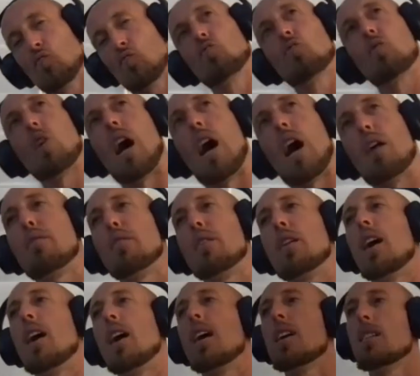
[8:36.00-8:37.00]
half a
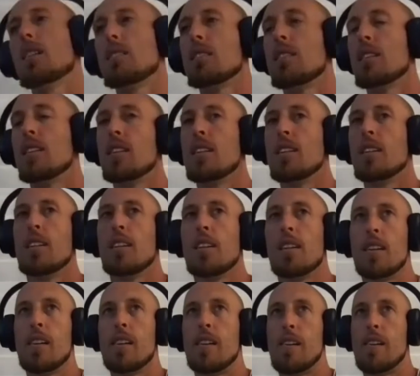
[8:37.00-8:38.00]
day. It
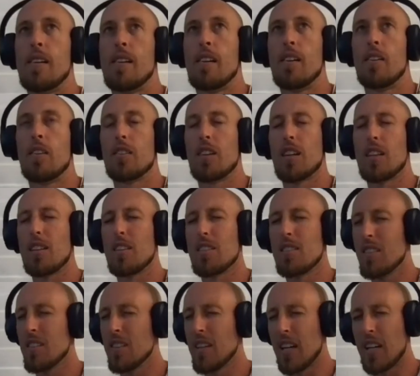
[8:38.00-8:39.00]
was like
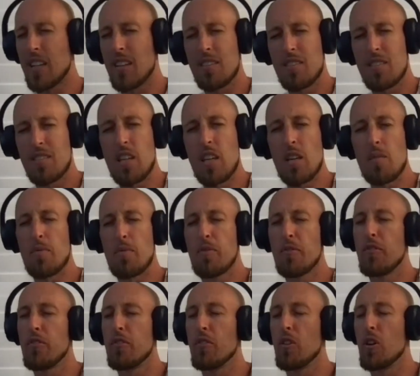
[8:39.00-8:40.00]
this like deep
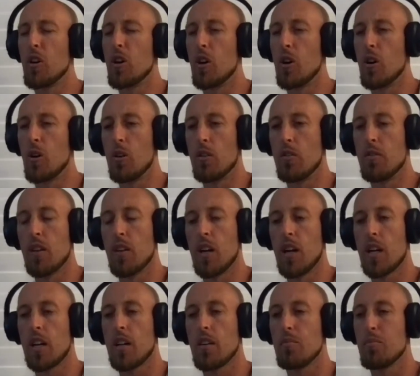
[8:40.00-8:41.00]
flow of
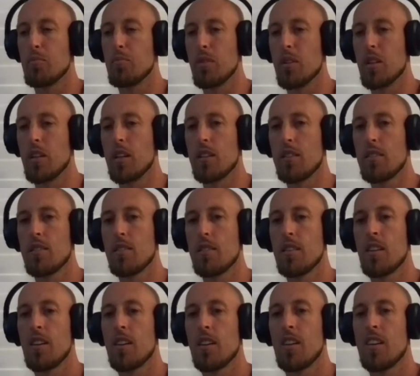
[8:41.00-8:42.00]
like bliss.
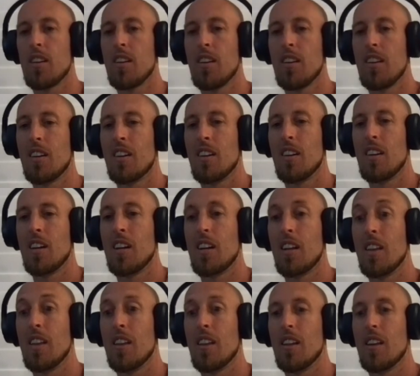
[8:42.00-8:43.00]

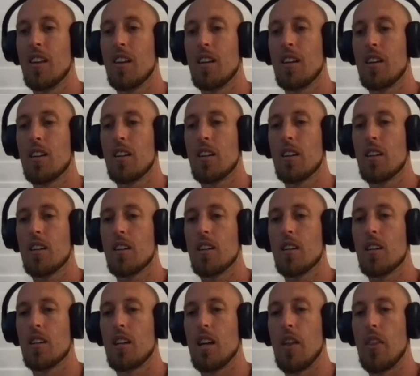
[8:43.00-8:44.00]
And then
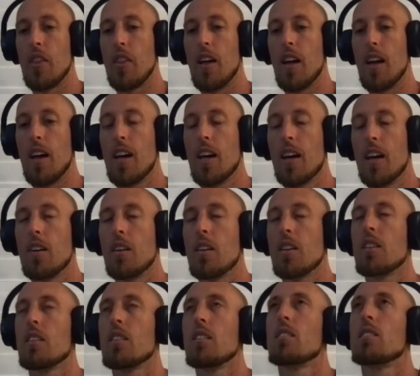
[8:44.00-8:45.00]
at the
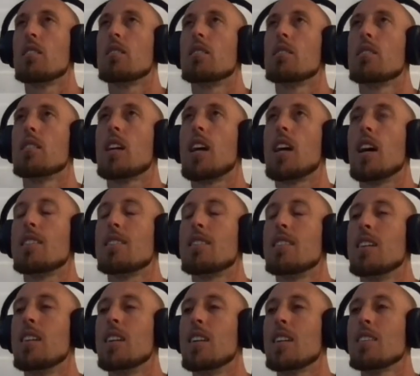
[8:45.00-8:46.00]
end, the guy
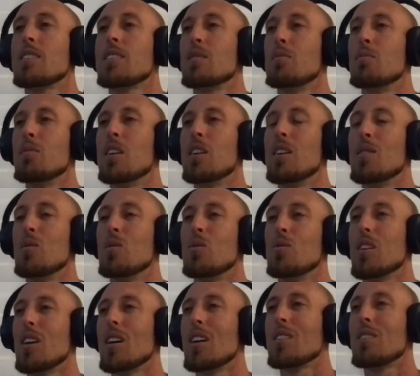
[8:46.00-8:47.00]
sitting next to me, he was
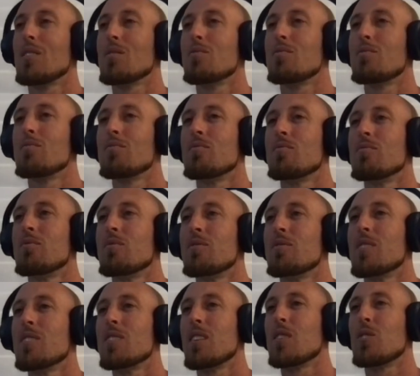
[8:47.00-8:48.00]
like,
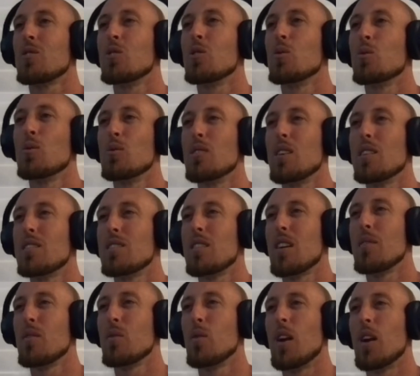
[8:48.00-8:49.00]
he's like, dude, day
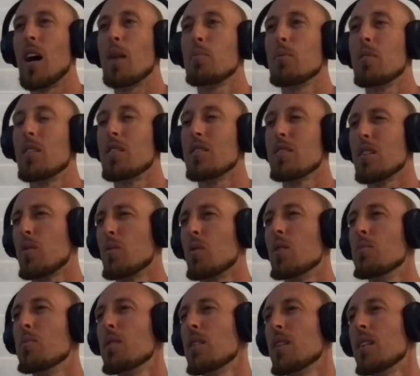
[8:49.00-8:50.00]
7, what happened? I was like, what do
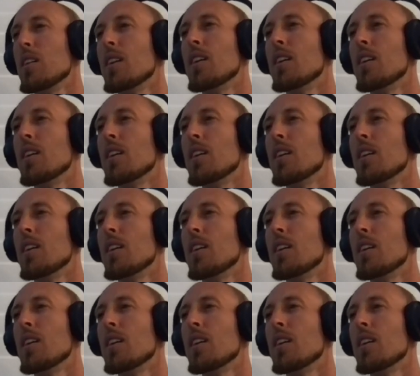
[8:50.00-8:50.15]
you mean?